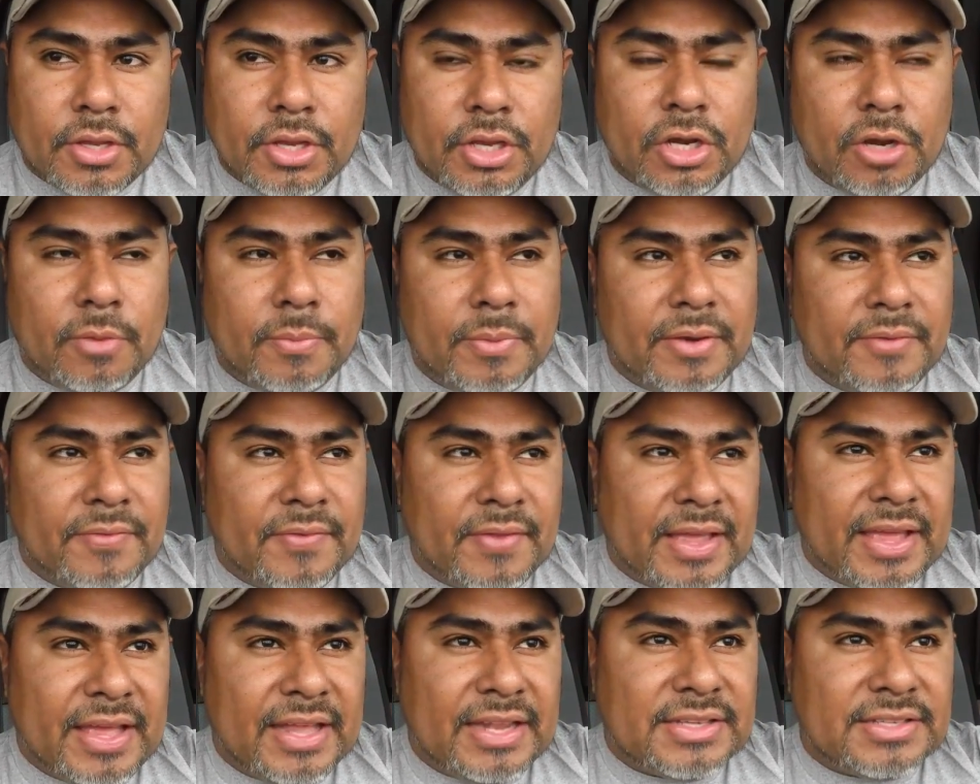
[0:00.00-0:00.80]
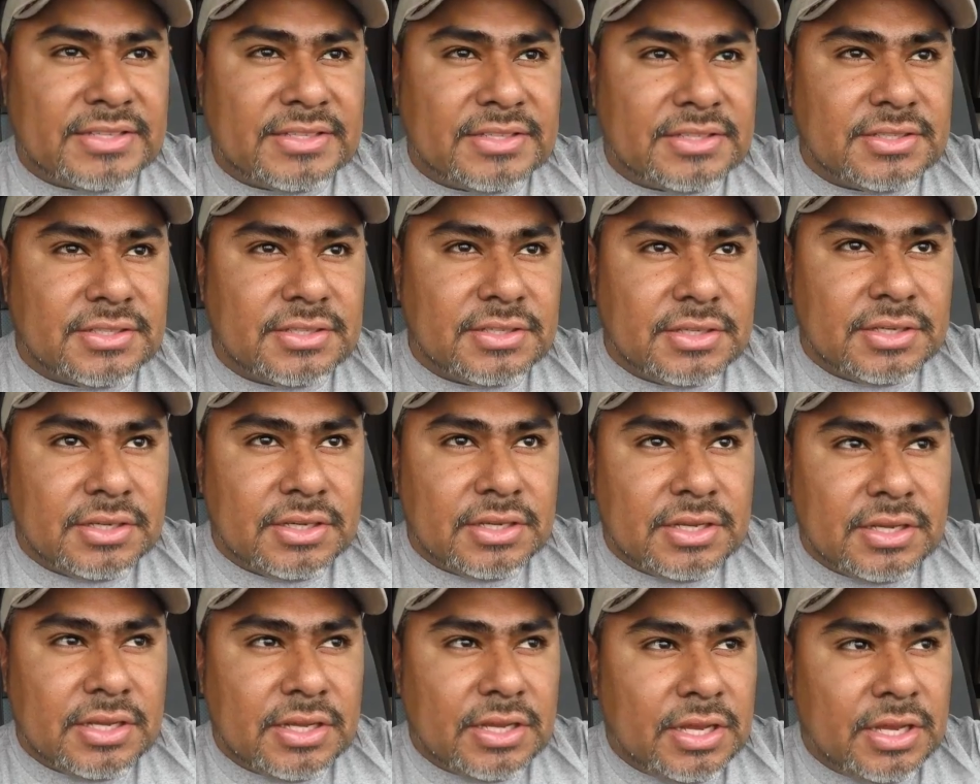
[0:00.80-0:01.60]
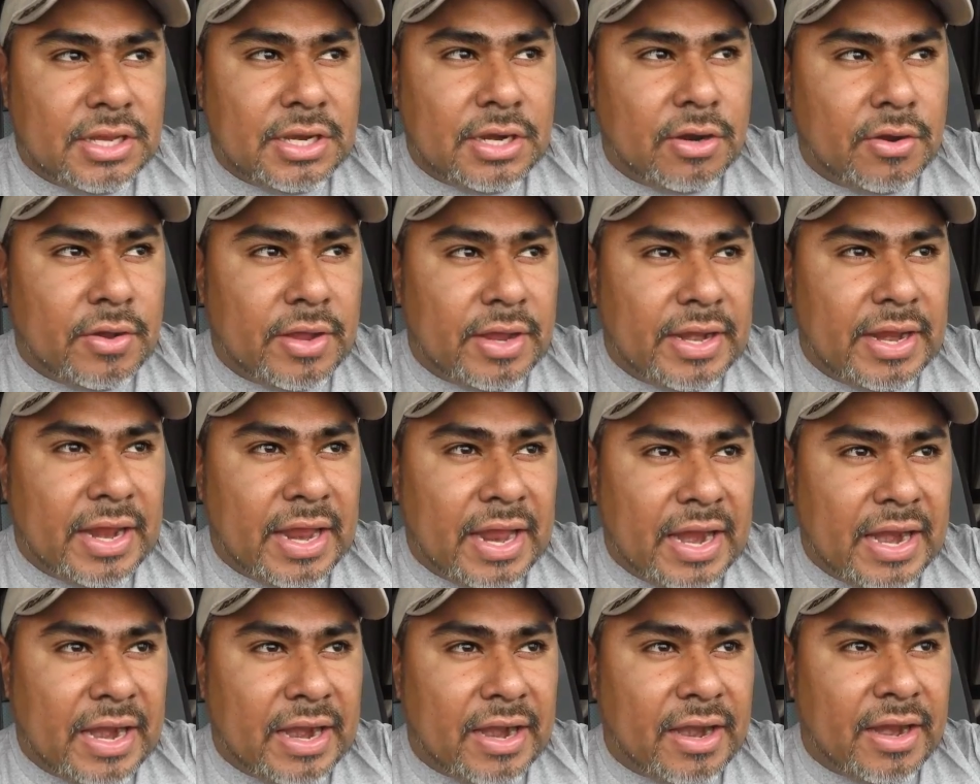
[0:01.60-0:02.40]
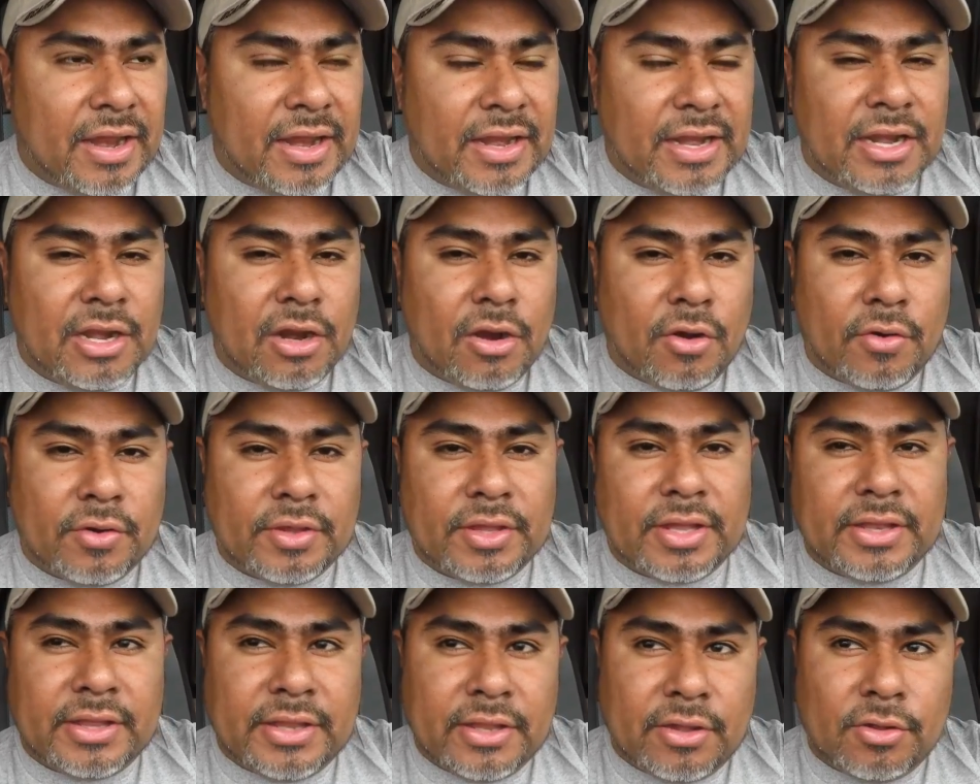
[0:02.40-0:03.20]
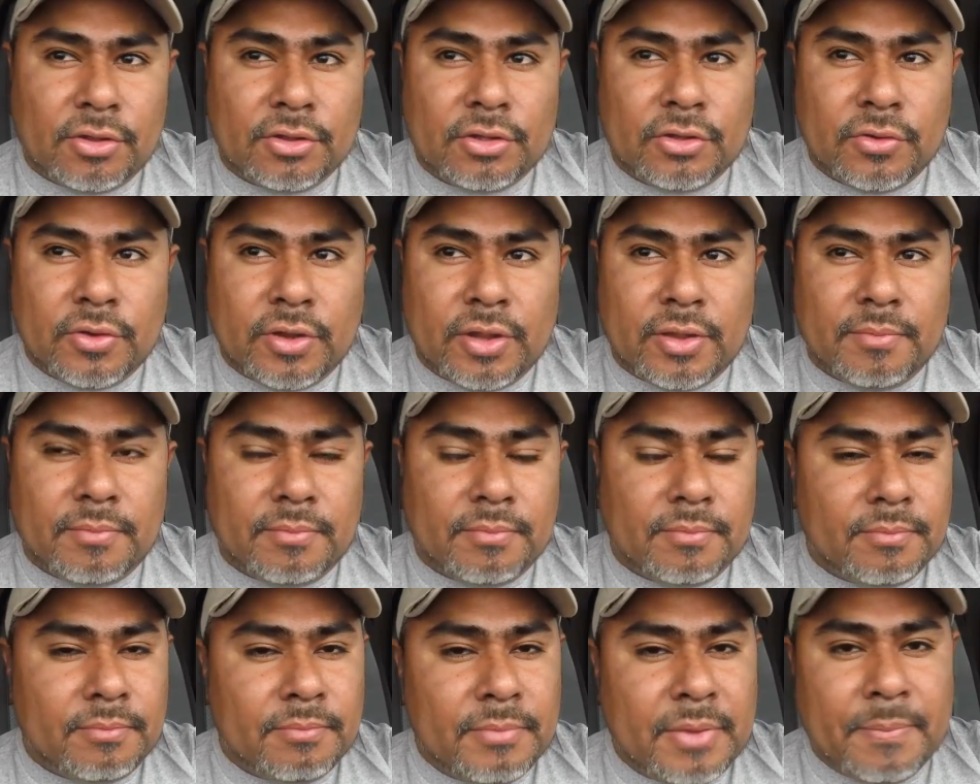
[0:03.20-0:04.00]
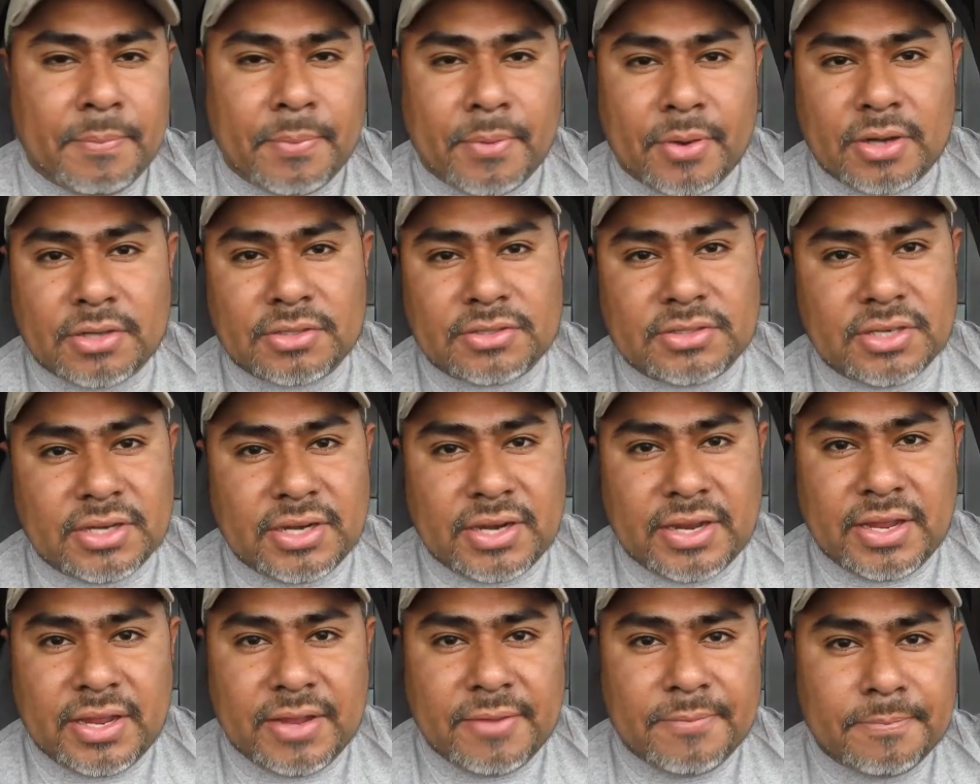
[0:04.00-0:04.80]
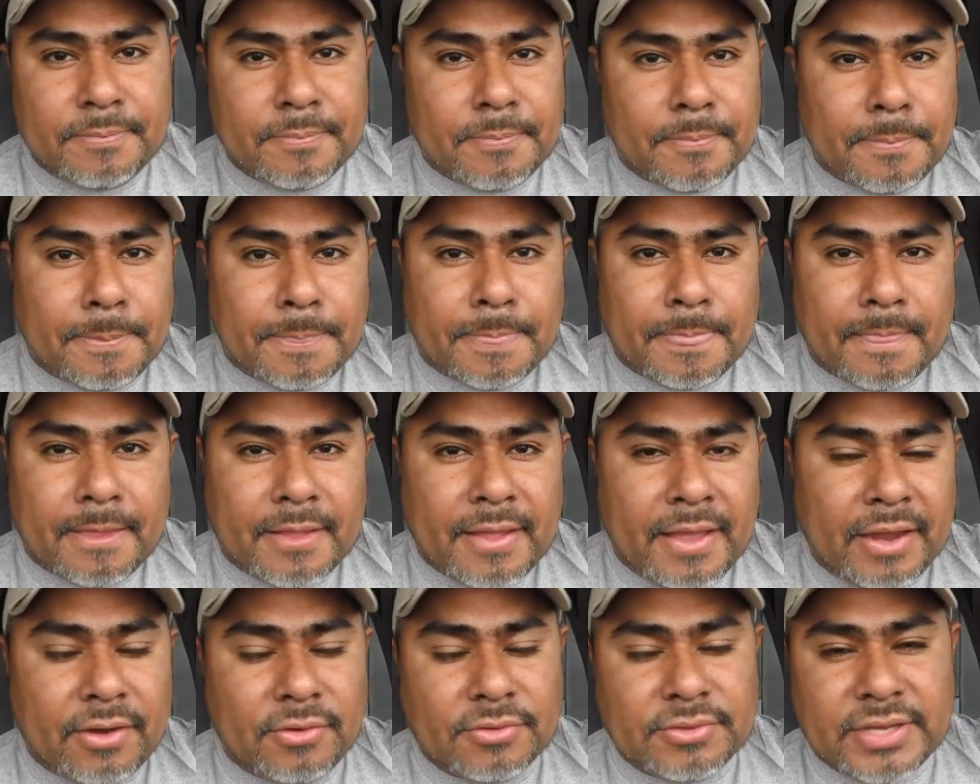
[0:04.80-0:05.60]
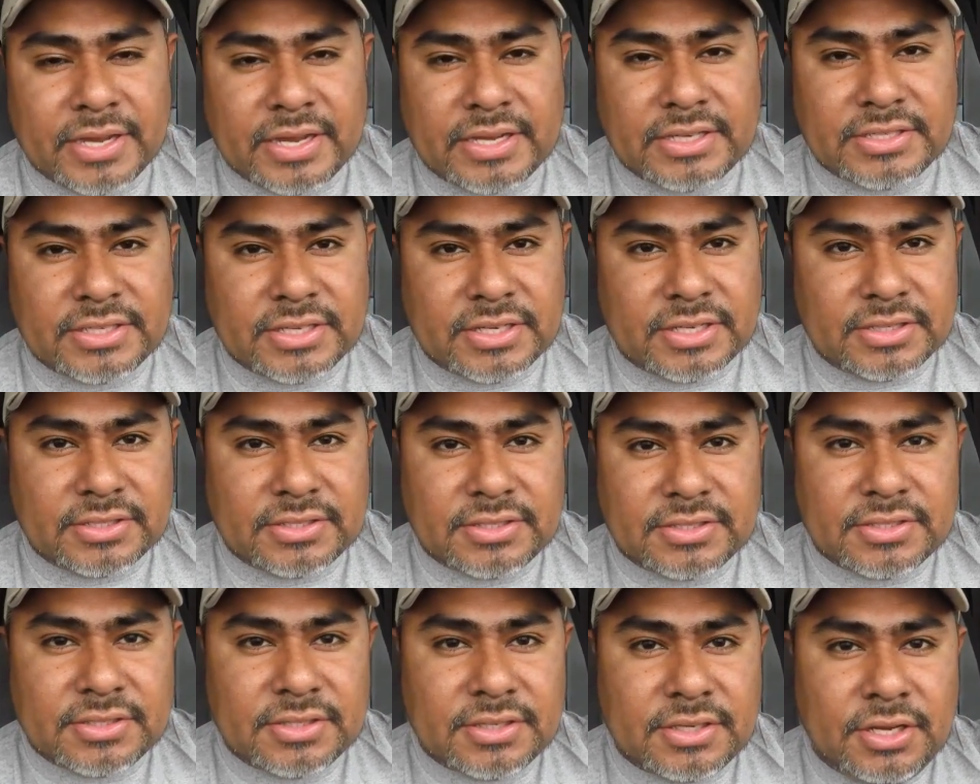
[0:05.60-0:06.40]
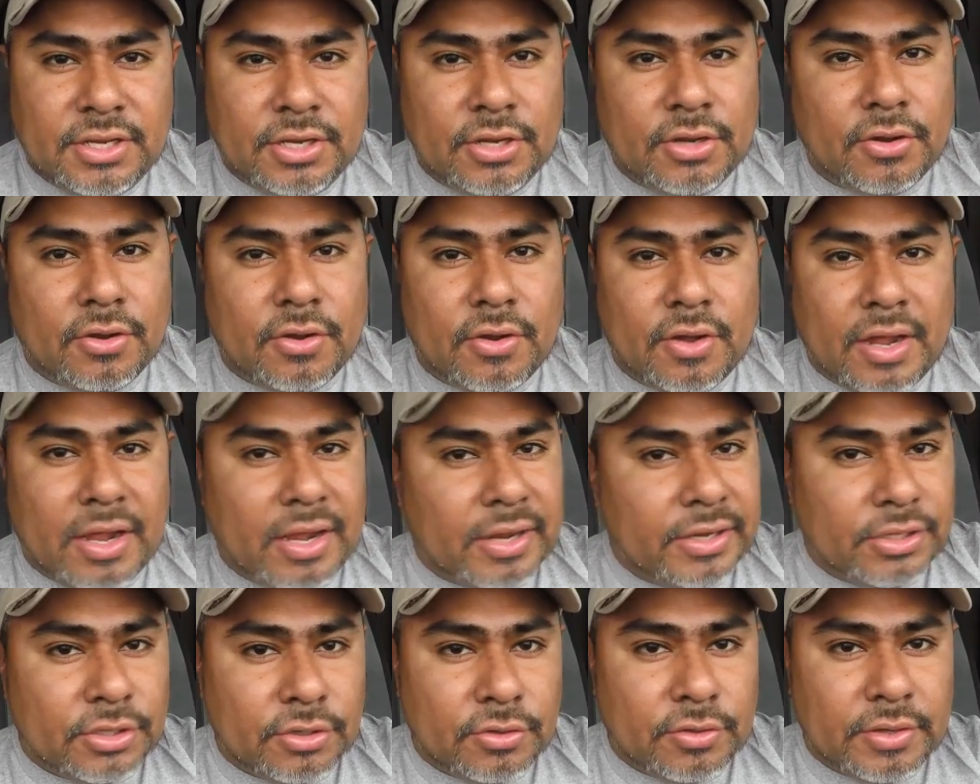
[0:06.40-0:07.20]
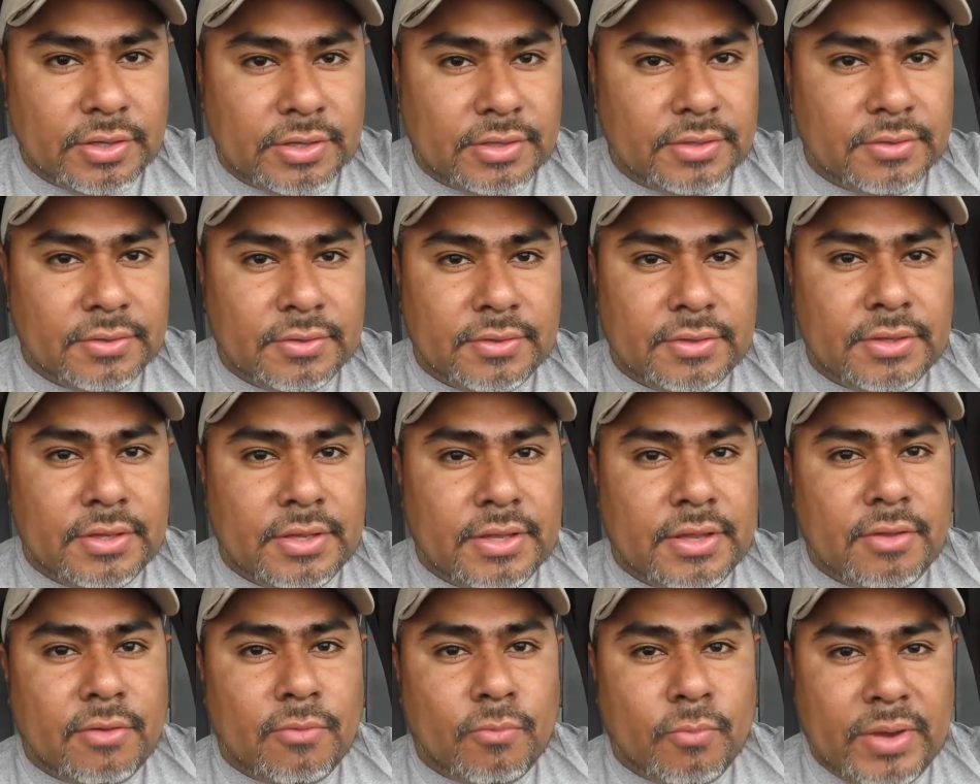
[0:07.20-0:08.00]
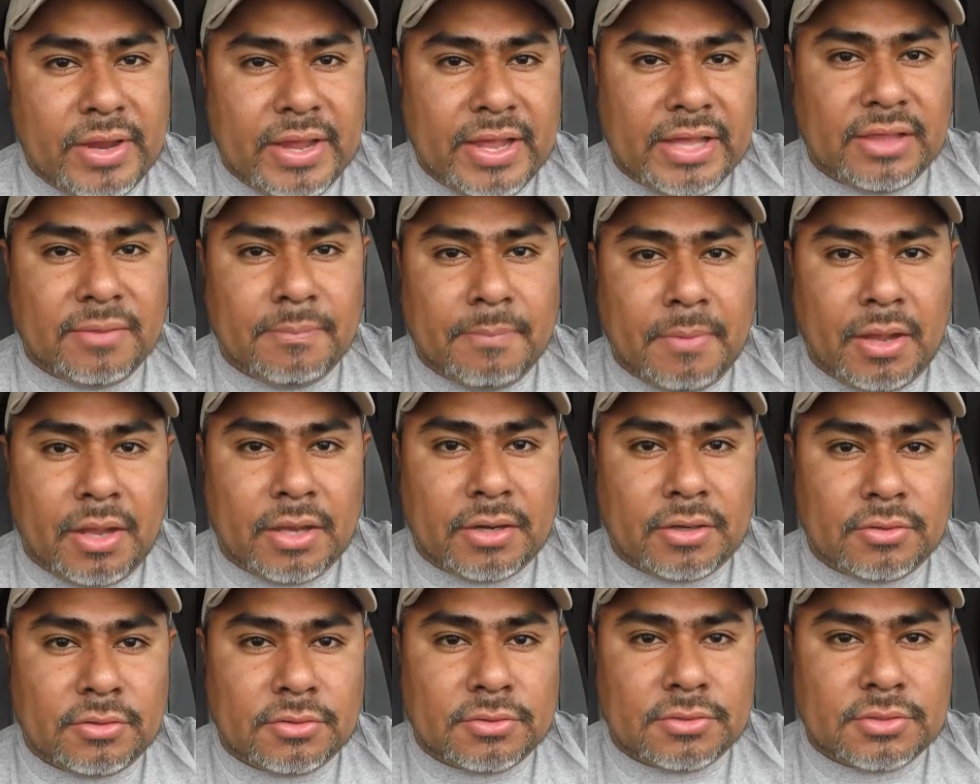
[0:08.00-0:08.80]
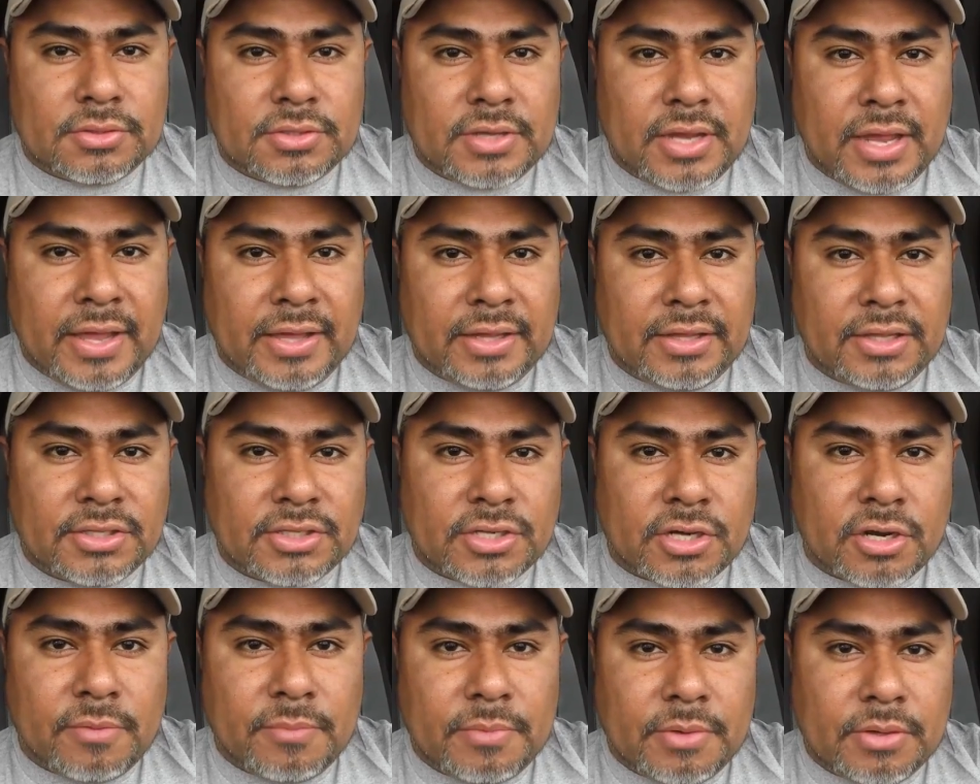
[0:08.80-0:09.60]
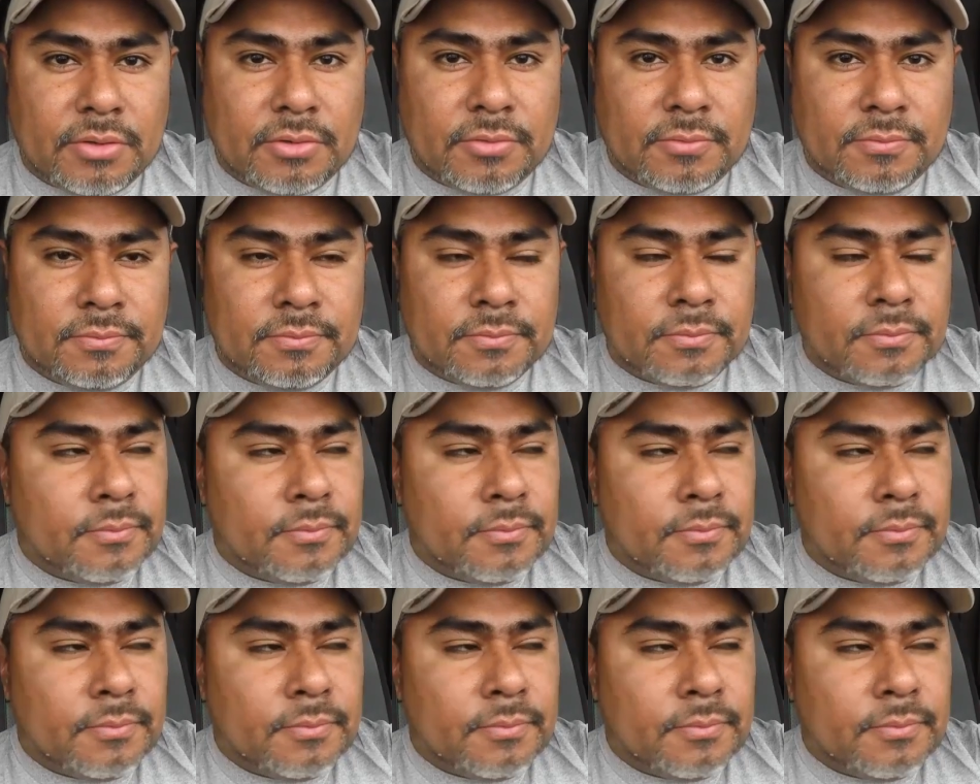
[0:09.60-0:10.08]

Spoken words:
But if it gets, any higher, any lower, that they'll do it. Me personally, I don't take a chance. I do it. We get the bottles at the terminal.